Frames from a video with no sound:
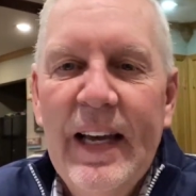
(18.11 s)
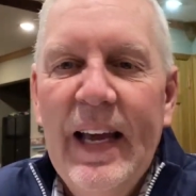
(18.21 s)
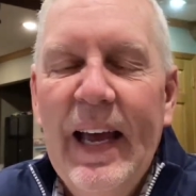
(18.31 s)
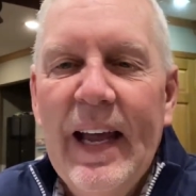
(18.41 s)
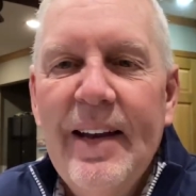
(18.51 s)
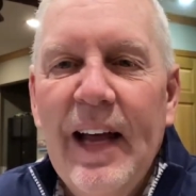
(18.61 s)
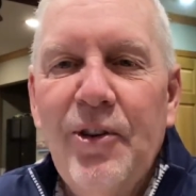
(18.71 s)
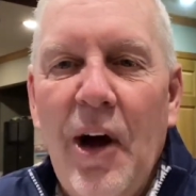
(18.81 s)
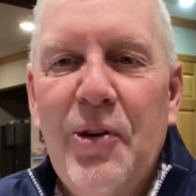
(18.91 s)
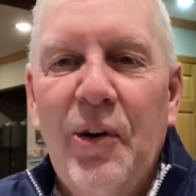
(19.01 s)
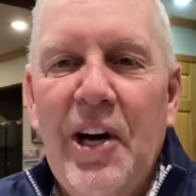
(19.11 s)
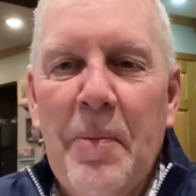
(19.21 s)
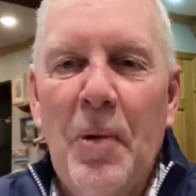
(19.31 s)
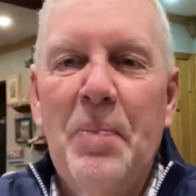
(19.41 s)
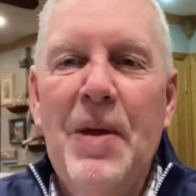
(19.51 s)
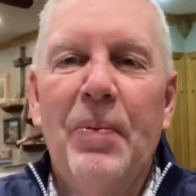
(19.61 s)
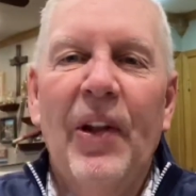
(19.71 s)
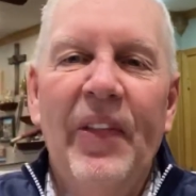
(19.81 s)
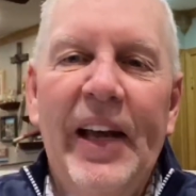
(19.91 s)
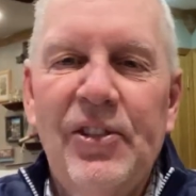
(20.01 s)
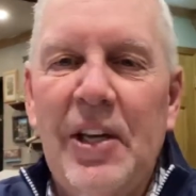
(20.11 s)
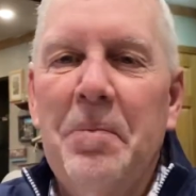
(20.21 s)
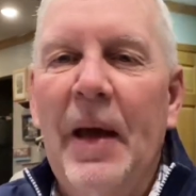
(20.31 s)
And I talked to a couple people and they said,